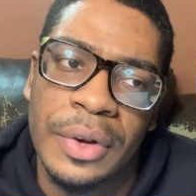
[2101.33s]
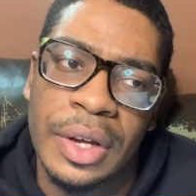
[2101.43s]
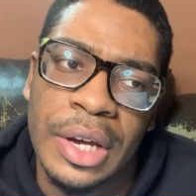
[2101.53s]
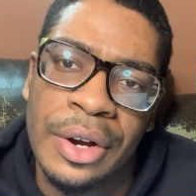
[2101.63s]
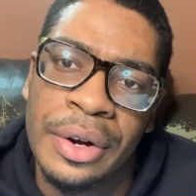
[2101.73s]

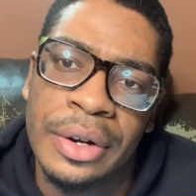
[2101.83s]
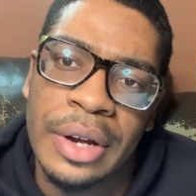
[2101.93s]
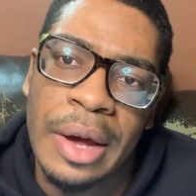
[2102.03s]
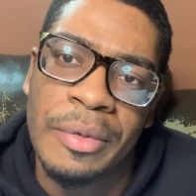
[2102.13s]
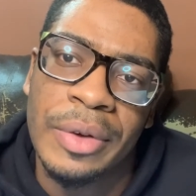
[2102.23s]
year
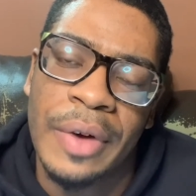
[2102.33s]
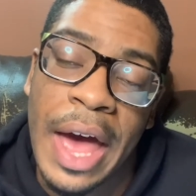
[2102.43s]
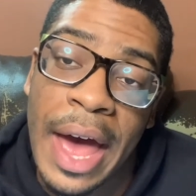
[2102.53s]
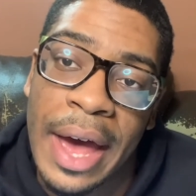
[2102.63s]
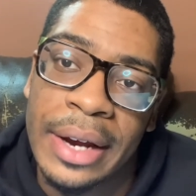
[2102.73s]
that we've
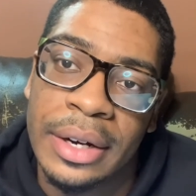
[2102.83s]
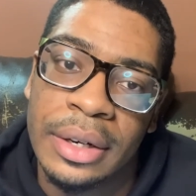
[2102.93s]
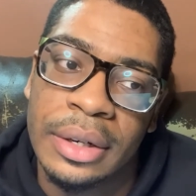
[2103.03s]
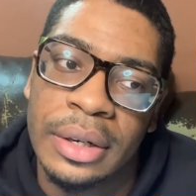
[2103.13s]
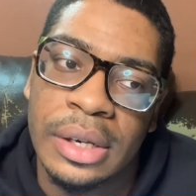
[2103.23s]
had
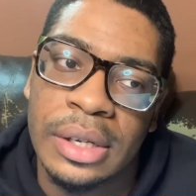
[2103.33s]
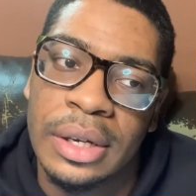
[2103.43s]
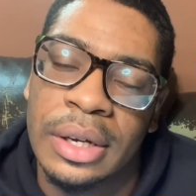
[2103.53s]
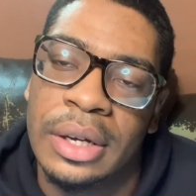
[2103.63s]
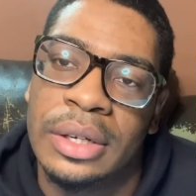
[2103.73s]

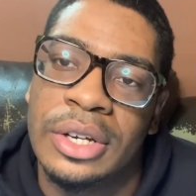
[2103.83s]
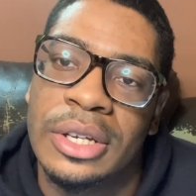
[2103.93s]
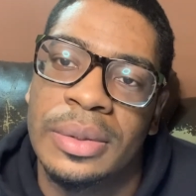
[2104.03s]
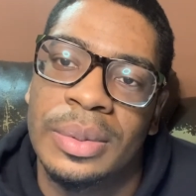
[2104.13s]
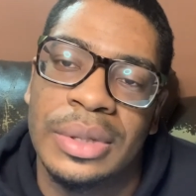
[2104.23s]
to
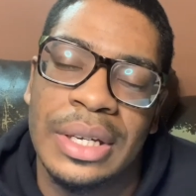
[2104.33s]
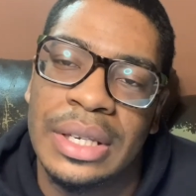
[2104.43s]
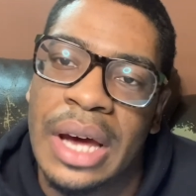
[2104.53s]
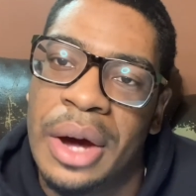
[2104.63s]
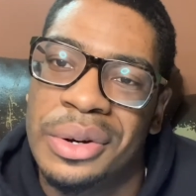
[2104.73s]
just sit
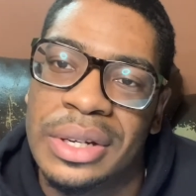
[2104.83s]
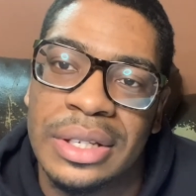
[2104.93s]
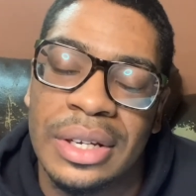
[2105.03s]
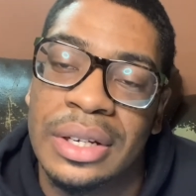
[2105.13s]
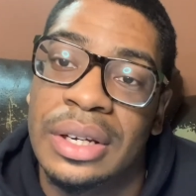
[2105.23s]
down on a
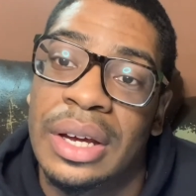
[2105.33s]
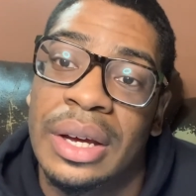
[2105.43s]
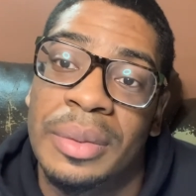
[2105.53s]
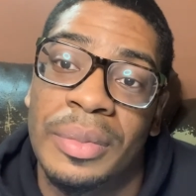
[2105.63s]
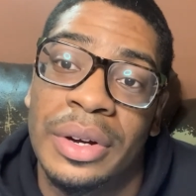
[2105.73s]

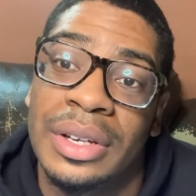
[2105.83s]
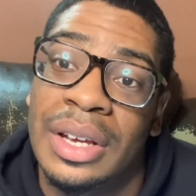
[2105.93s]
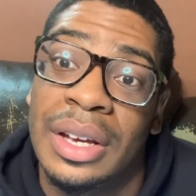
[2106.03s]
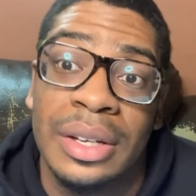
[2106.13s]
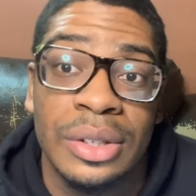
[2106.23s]
Sunday,
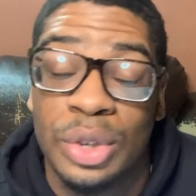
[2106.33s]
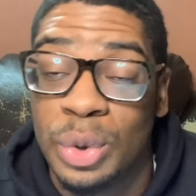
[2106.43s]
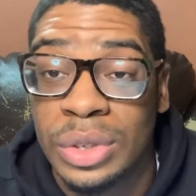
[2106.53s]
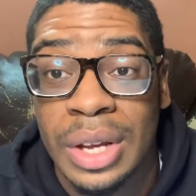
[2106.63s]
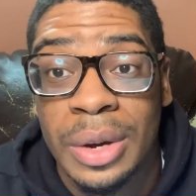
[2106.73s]
Monday,
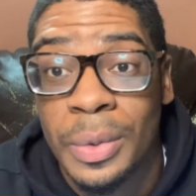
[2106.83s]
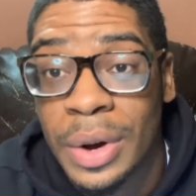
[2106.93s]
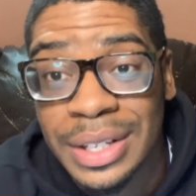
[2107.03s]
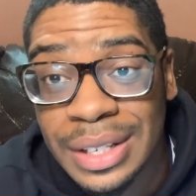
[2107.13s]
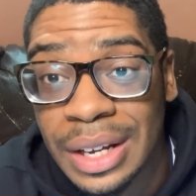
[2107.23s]
Tuesday,
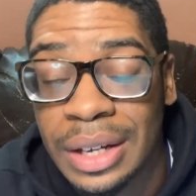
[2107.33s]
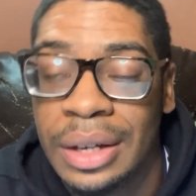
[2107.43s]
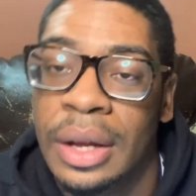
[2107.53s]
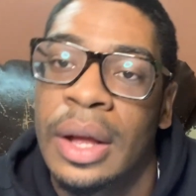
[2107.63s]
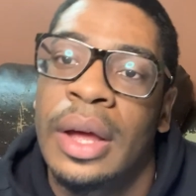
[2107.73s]
Wednesday,
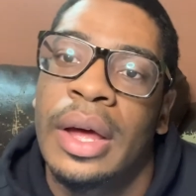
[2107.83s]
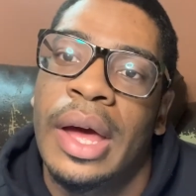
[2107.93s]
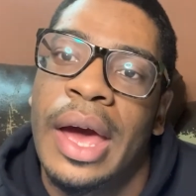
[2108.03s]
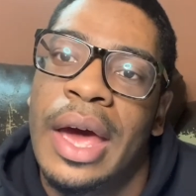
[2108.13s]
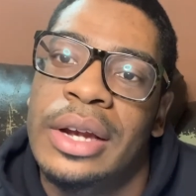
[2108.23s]

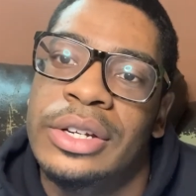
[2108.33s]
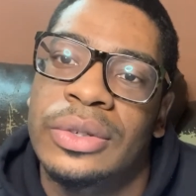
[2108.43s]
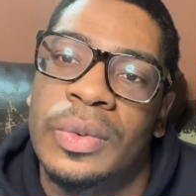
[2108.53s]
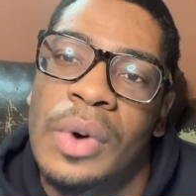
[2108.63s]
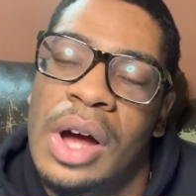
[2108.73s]
and just
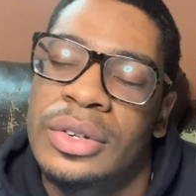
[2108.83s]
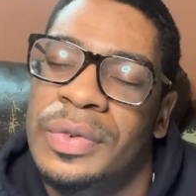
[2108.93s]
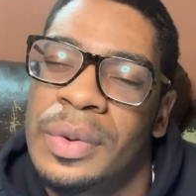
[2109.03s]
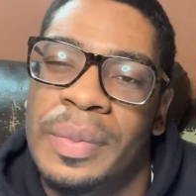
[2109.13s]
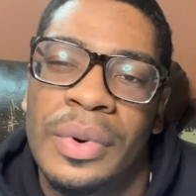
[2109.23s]
watch
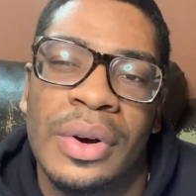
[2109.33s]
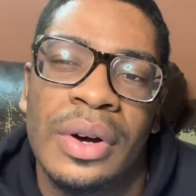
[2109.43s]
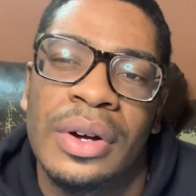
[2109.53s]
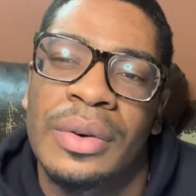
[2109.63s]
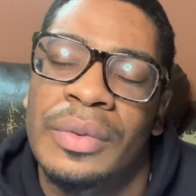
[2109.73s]

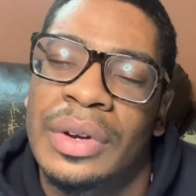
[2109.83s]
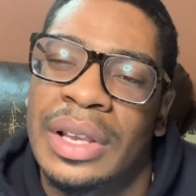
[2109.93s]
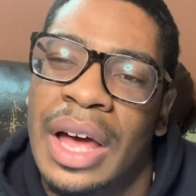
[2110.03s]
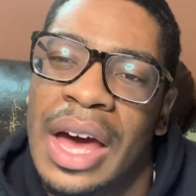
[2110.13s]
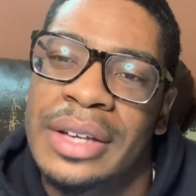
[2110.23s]
football,
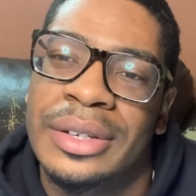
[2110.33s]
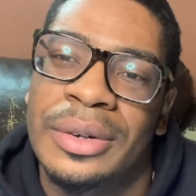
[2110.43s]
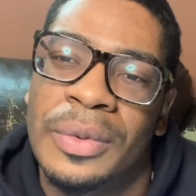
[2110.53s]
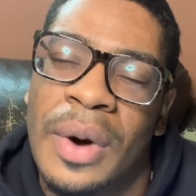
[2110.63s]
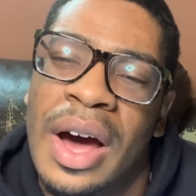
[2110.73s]
relax,
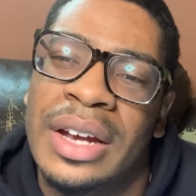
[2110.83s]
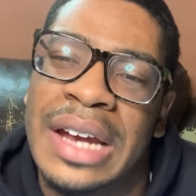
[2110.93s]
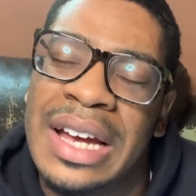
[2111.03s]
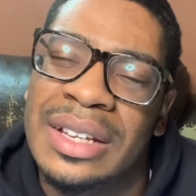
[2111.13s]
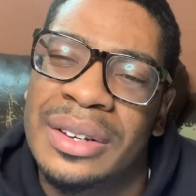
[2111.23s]
unwind,
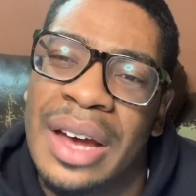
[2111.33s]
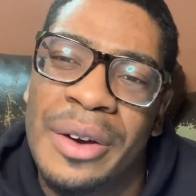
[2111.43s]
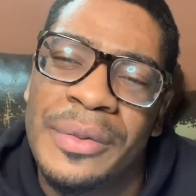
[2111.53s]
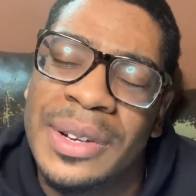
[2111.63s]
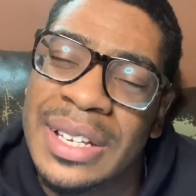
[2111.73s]
not
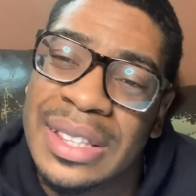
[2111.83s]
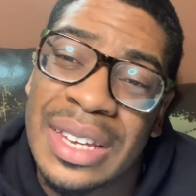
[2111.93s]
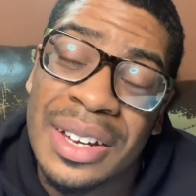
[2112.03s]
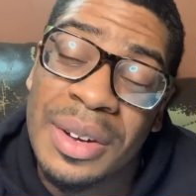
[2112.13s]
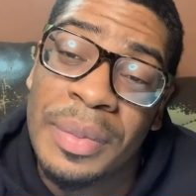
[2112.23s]
not really
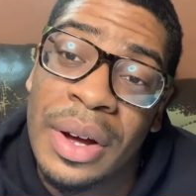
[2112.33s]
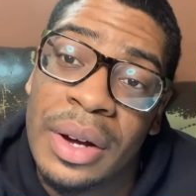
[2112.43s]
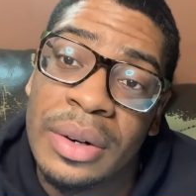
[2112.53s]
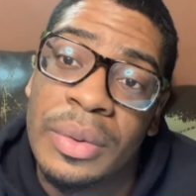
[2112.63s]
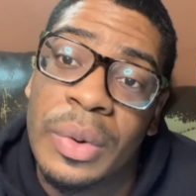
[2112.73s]
think
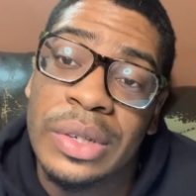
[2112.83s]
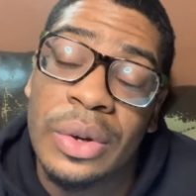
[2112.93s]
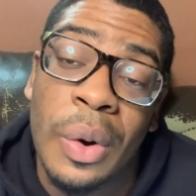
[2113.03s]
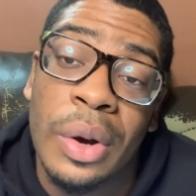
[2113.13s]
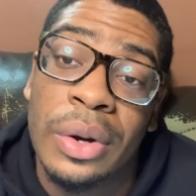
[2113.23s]
about what's
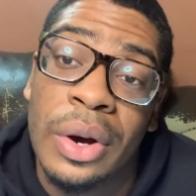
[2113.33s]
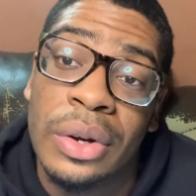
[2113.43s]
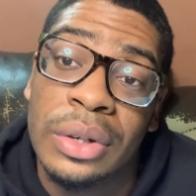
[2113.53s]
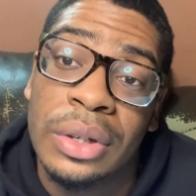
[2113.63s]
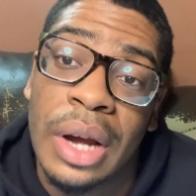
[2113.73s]
going
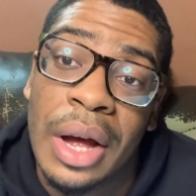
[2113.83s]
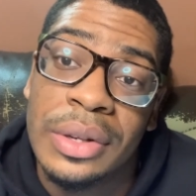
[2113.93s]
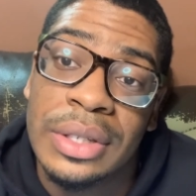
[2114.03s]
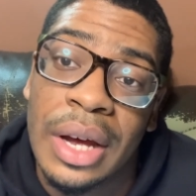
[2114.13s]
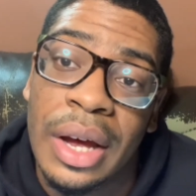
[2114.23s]
on
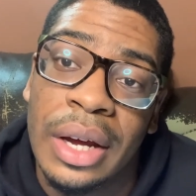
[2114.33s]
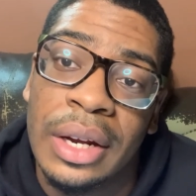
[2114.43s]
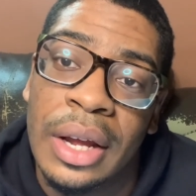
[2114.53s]
outside.